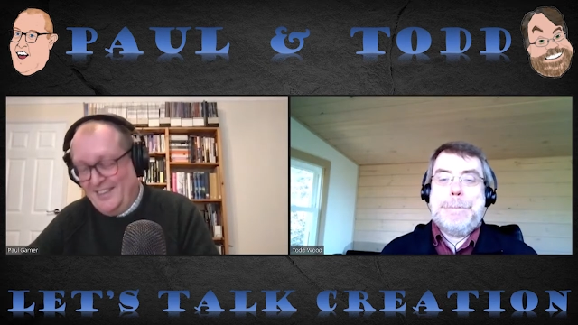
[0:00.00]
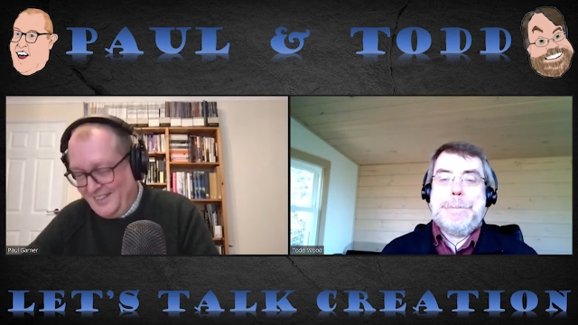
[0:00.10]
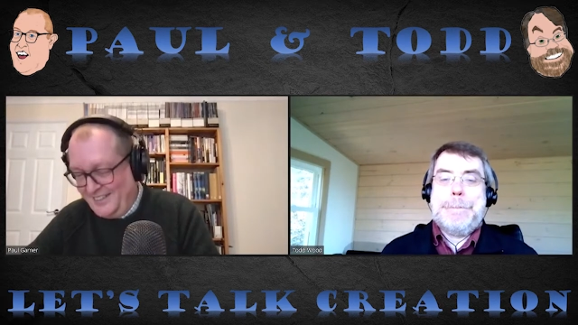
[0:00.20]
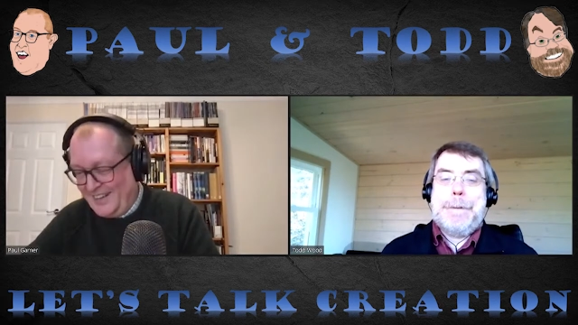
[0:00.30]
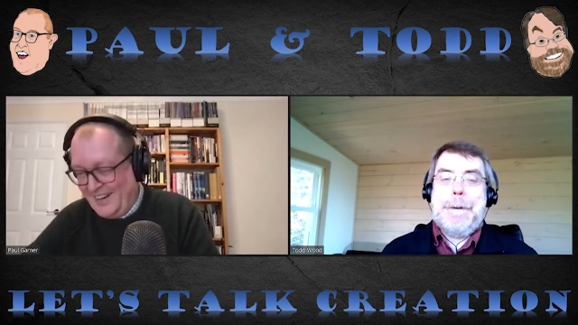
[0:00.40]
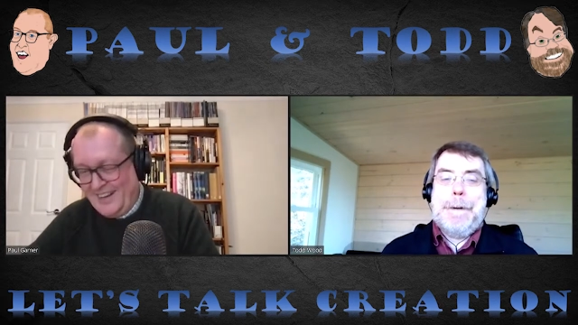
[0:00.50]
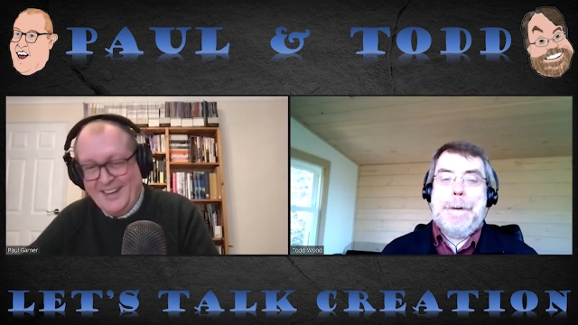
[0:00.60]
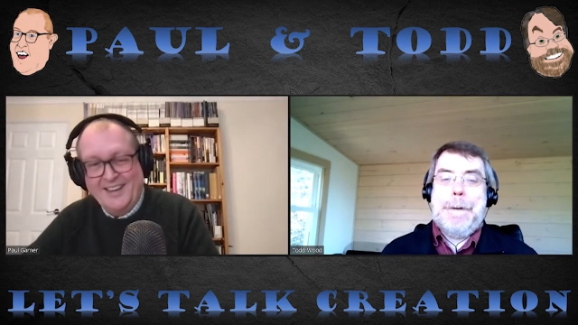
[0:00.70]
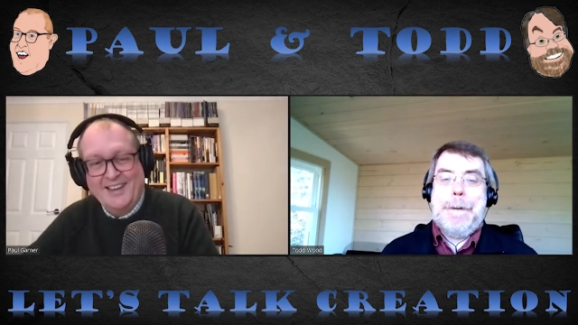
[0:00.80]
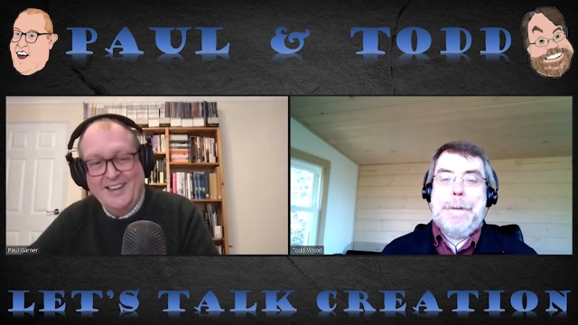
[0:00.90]

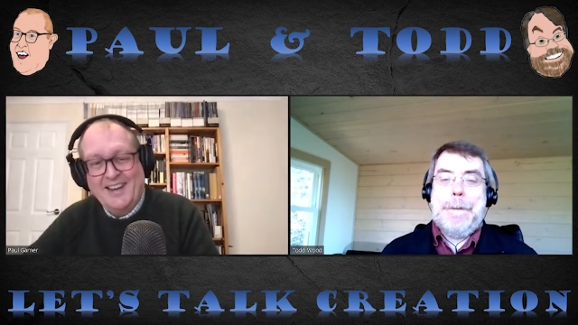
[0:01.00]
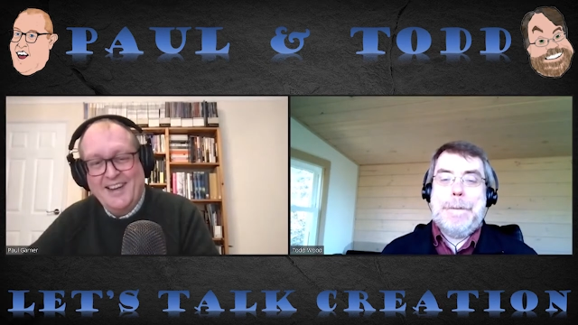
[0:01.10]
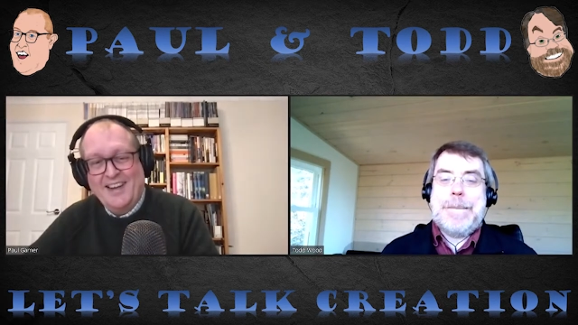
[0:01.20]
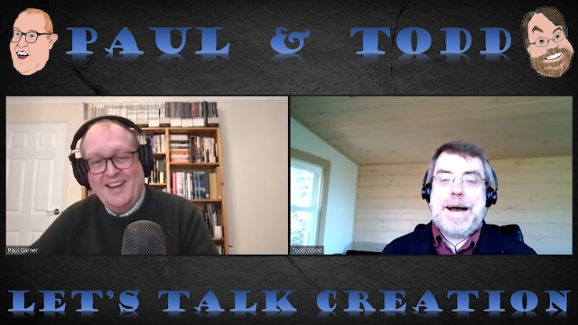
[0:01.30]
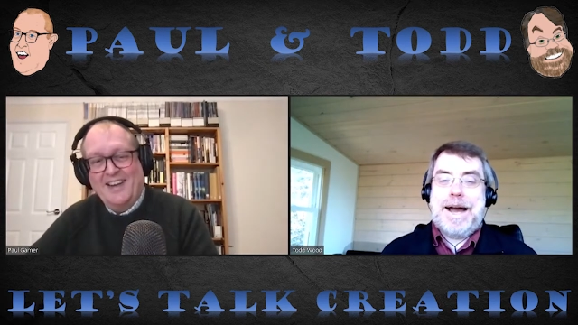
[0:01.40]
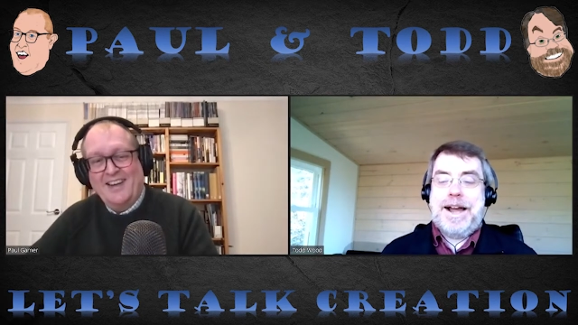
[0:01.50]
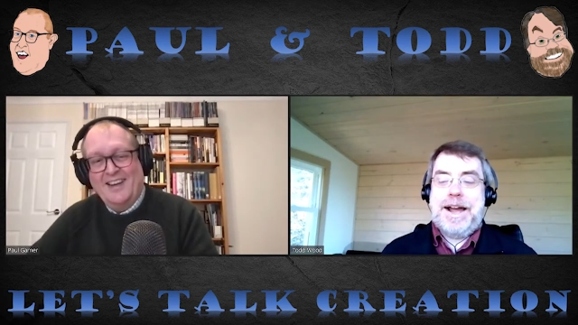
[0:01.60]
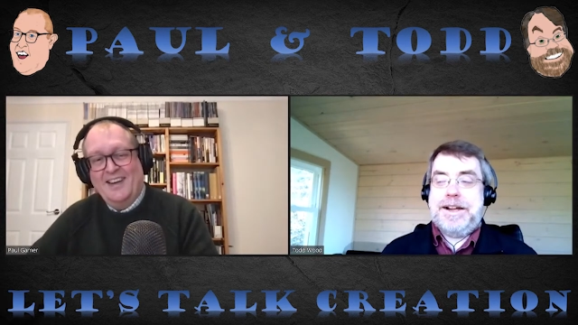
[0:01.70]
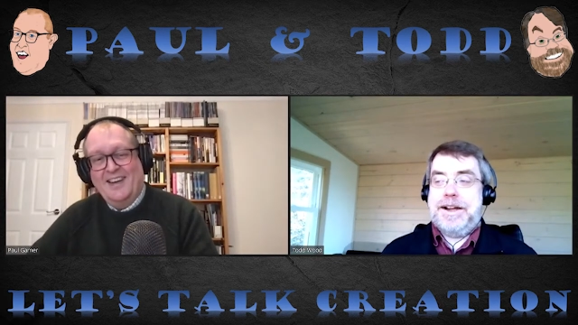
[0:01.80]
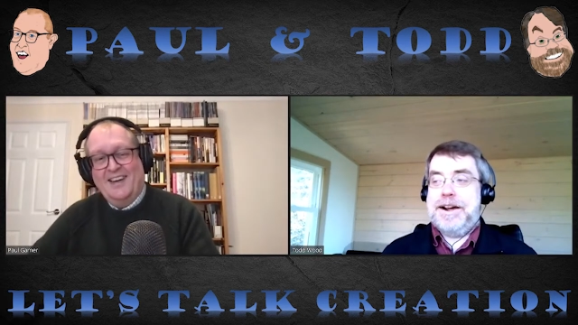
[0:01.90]
Speaker 1: okay. Oh my,
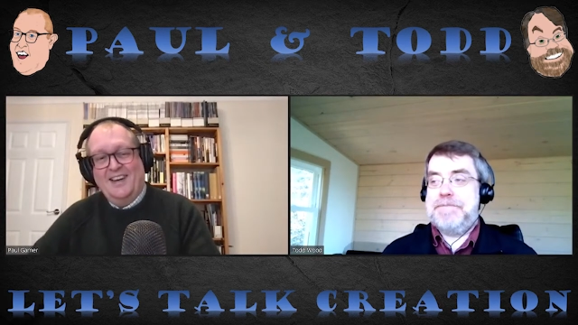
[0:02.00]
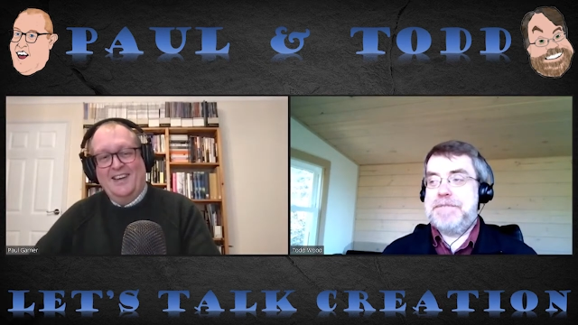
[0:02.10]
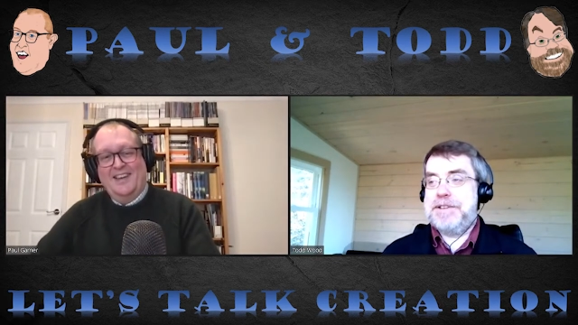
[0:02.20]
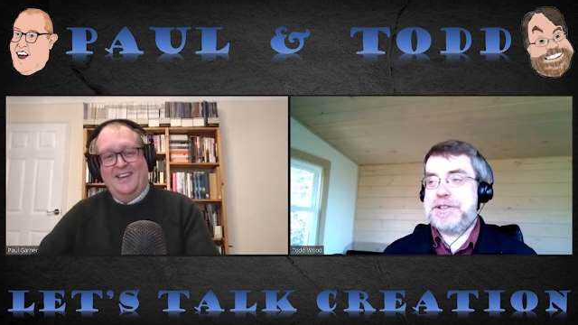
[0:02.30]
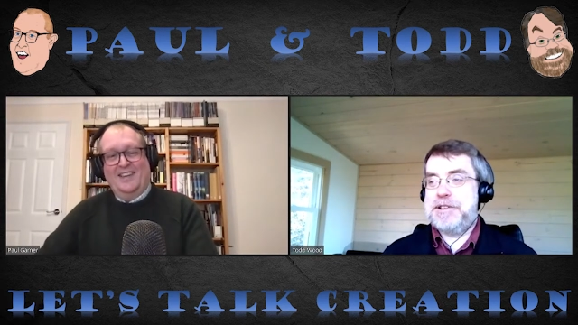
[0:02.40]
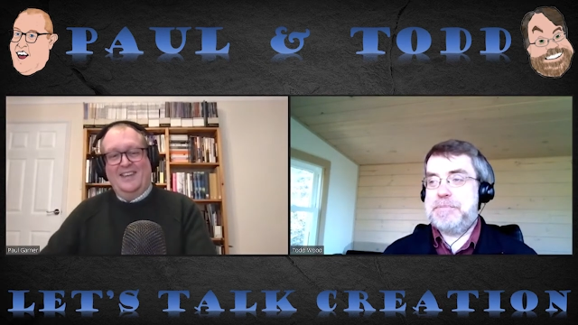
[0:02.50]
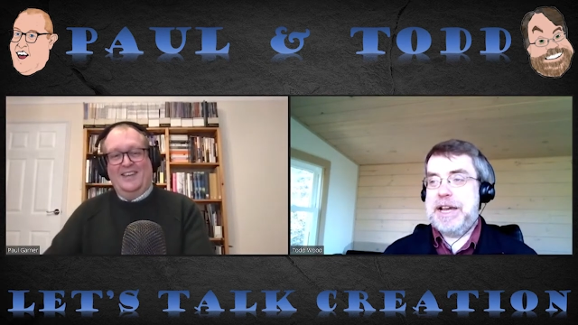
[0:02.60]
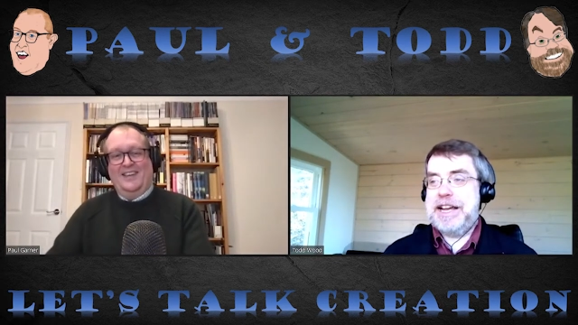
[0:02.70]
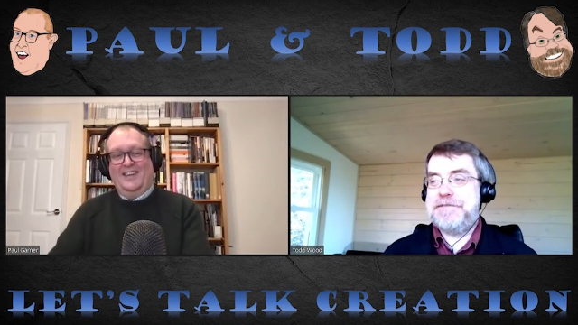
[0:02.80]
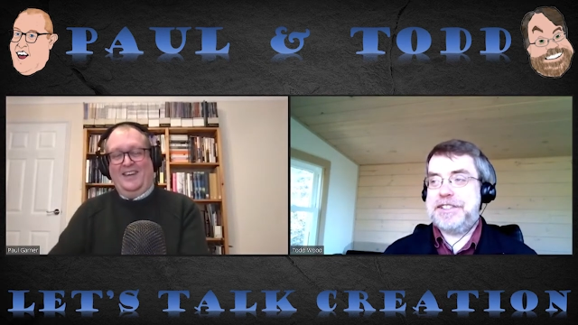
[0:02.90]
yeah, that was always
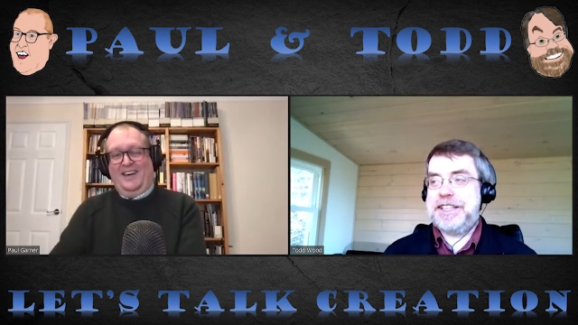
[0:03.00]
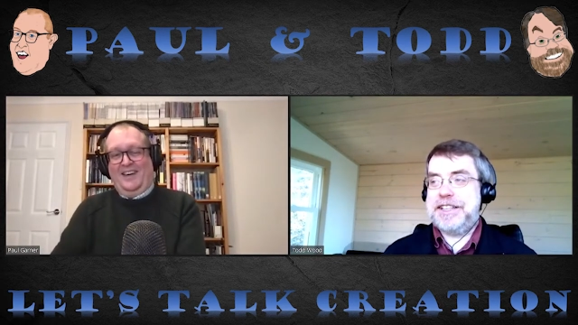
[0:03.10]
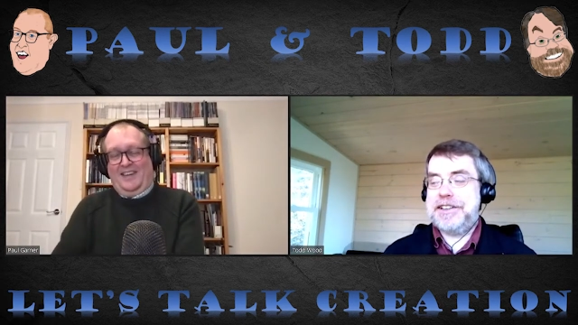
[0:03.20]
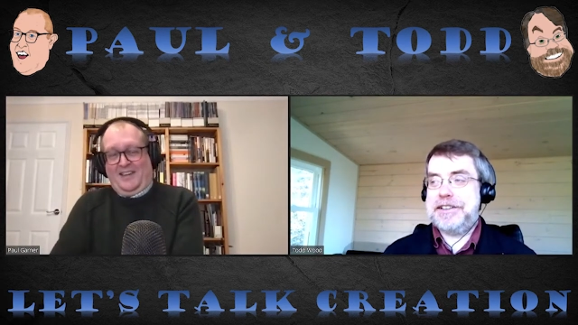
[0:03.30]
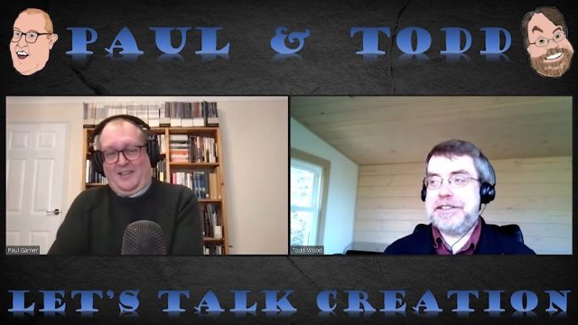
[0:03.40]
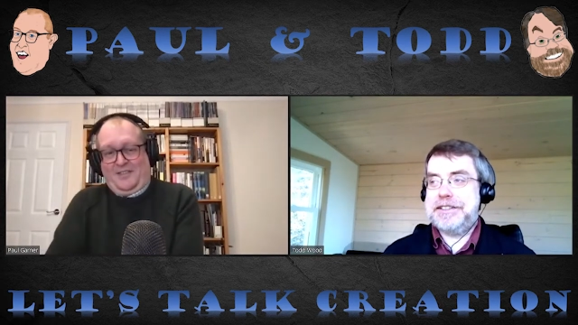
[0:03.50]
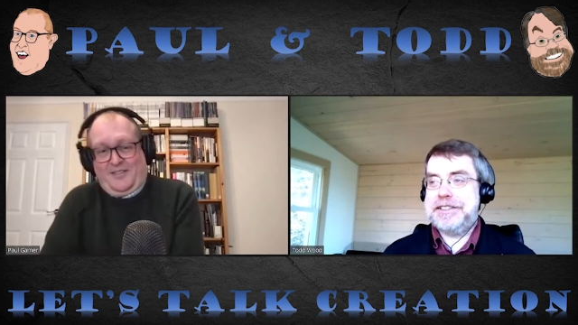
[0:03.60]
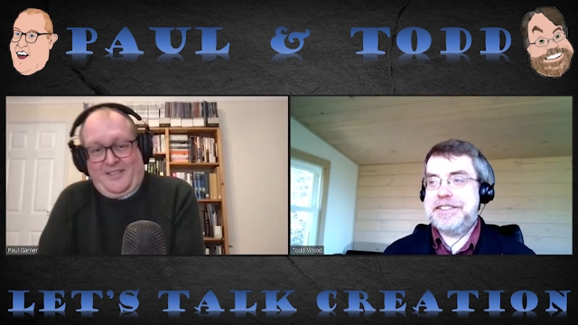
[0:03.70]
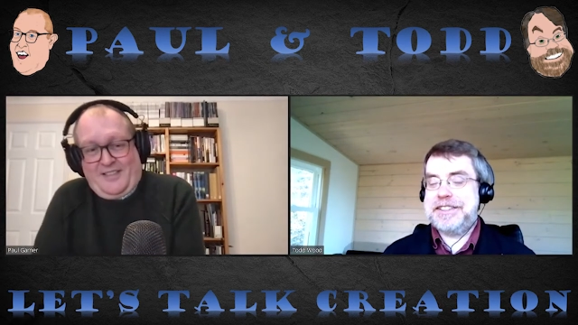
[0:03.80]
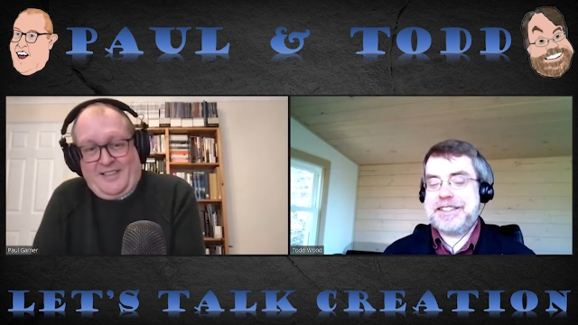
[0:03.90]
painful to hear
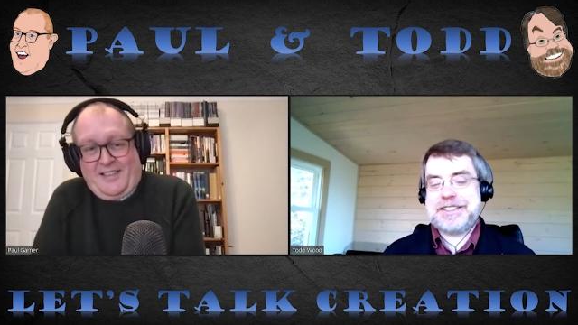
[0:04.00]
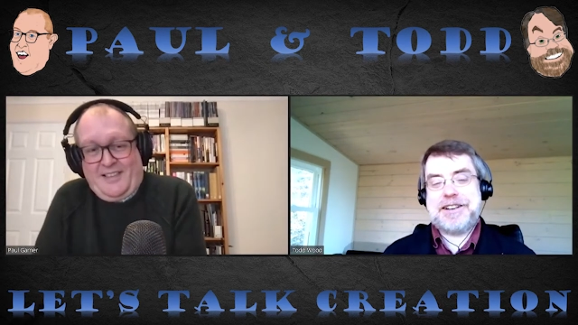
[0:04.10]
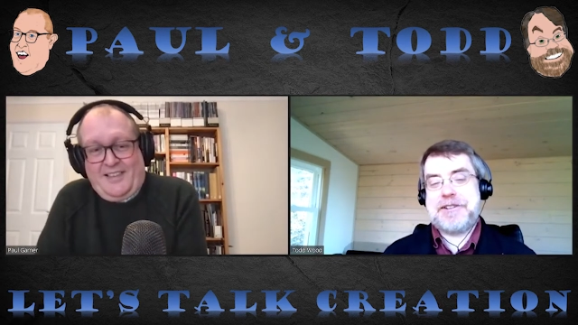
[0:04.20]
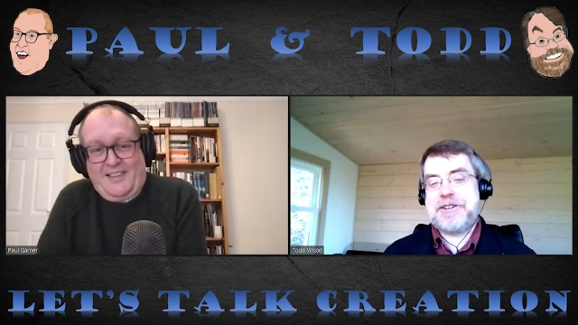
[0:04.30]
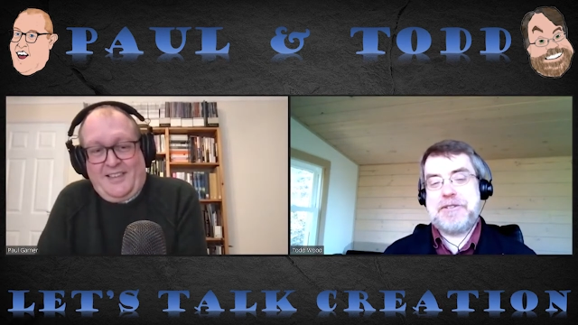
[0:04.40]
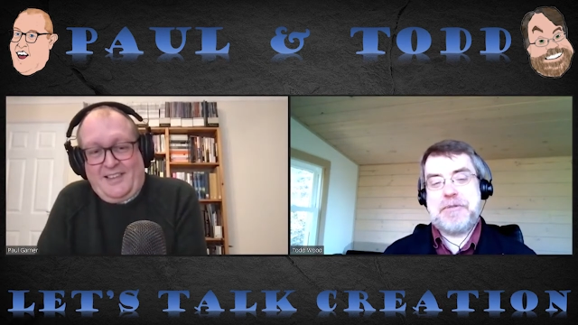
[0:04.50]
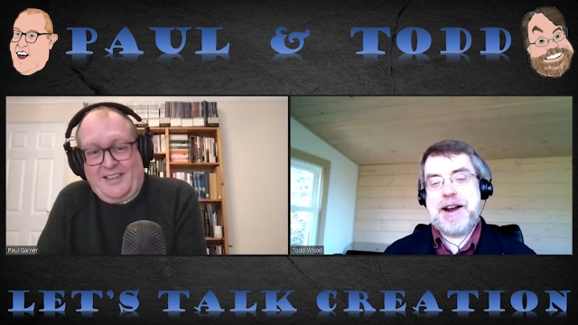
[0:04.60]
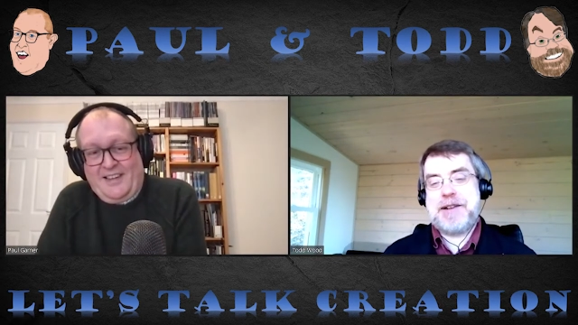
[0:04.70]
because ah. uh, I don't know where to